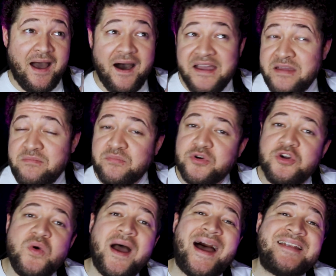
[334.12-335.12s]
Iron
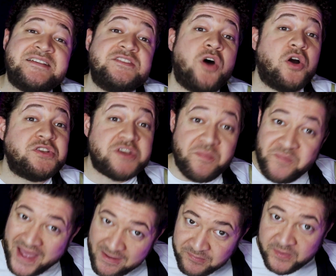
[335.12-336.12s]
Brew and Dr.
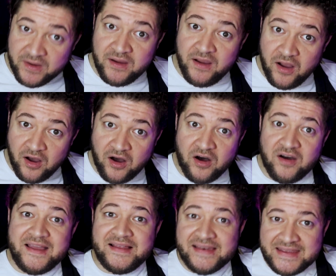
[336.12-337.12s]
Pepper are
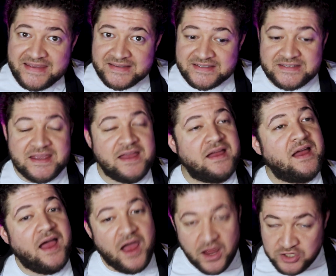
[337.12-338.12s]
elite.
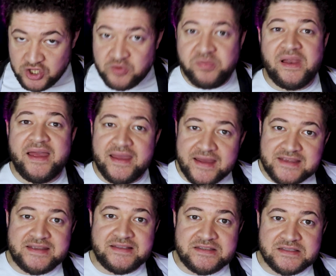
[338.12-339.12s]
A new player
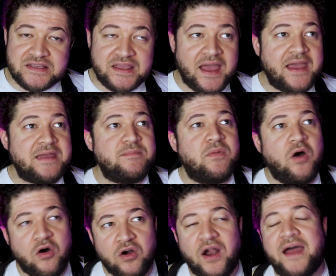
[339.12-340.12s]
has entered the game.
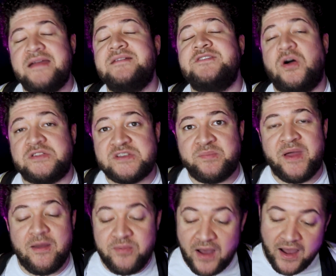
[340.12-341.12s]
All right, Dr.
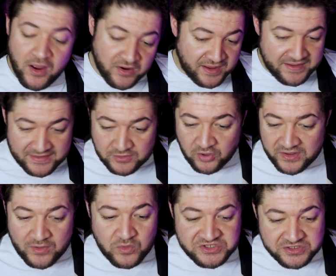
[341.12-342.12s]
Pep. Okay, look,
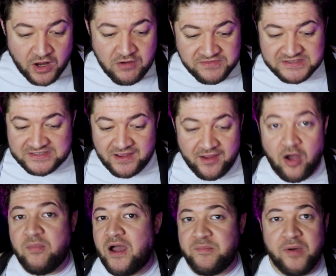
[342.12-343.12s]
it was an oversight
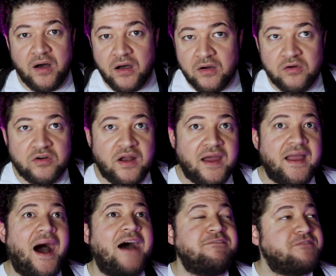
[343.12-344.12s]
on my part, all right?
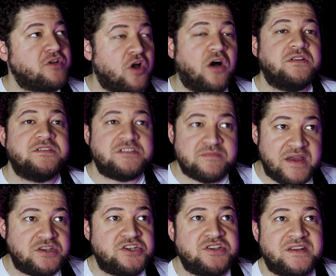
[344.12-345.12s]
I forgot to
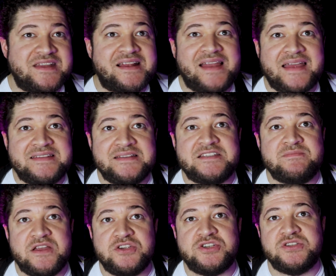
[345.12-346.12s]
mention, I neglected to
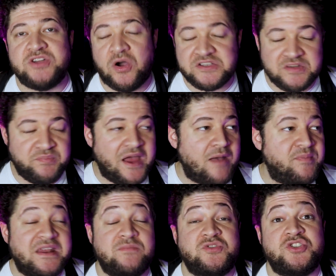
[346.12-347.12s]
mention Dr. Pep,
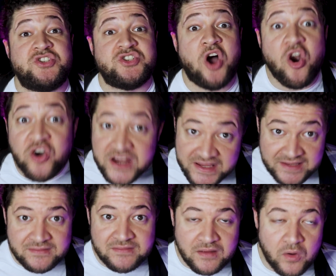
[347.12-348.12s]
and I'm sorry,
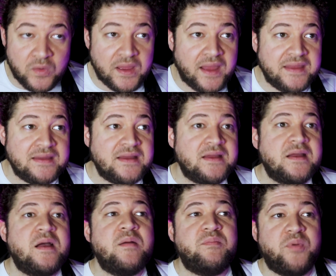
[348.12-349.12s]
okay?
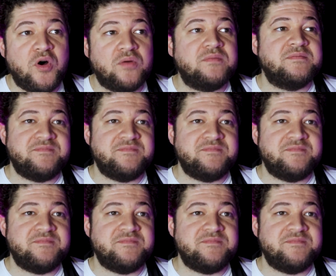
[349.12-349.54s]
But